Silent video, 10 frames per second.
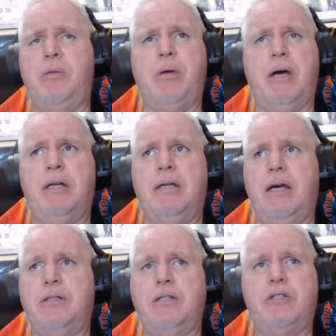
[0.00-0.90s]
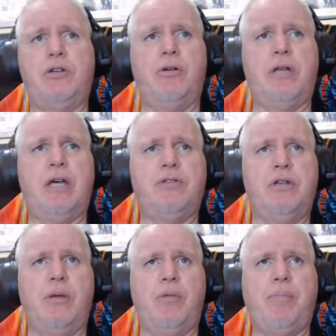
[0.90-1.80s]
podcast. It's Gerald
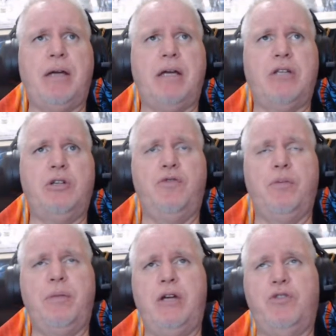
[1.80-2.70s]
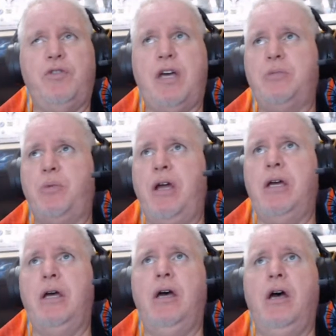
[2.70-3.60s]
coming right back at you from Lakers Fast
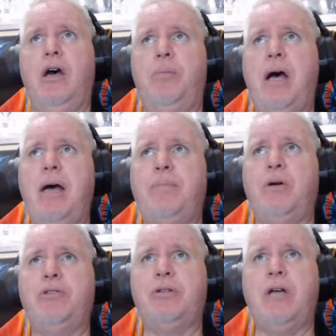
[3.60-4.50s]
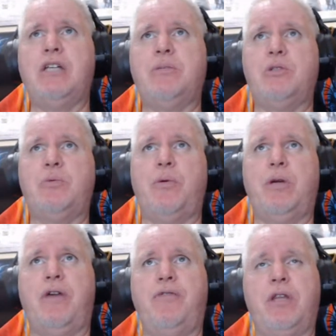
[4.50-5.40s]
Break, Pop Culture Cosmos, where we
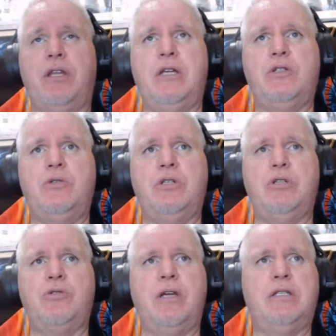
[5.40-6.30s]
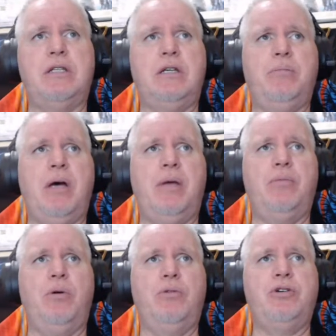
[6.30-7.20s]
cover the latest news and trends in
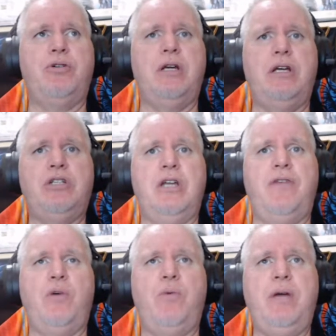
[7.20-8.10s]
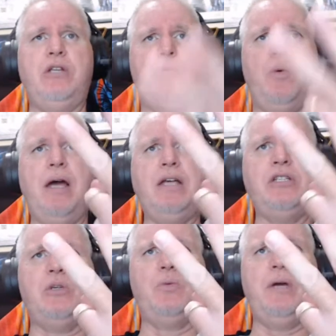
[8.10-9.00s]
pop culture each and every week,
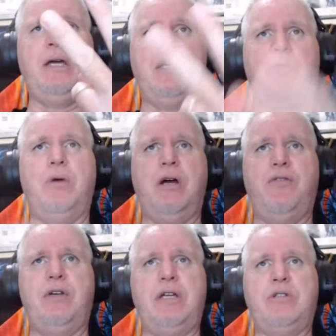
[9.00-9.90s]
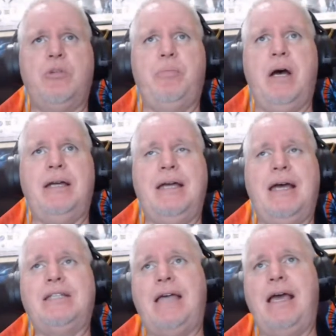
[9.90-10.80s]
twice a week, wherever you get your
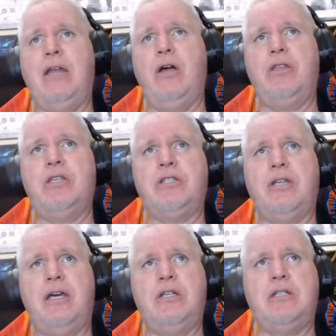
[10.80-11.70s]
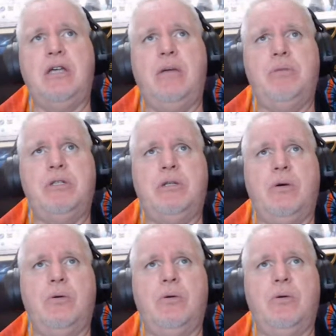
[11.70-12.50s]
podcast. And on this latest episode,